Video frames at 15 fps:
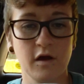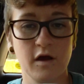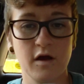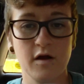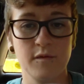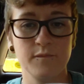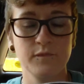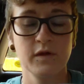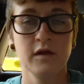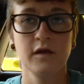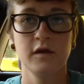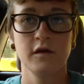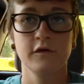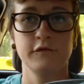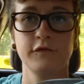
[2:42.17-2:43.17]
Um,
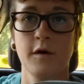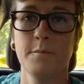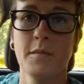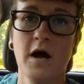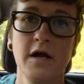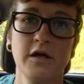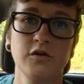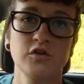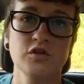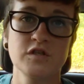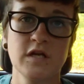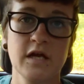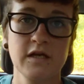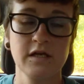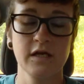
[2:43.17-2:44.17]
from my
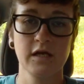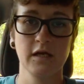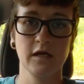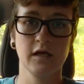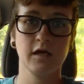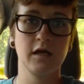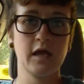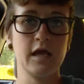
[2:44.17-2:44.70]
understanding,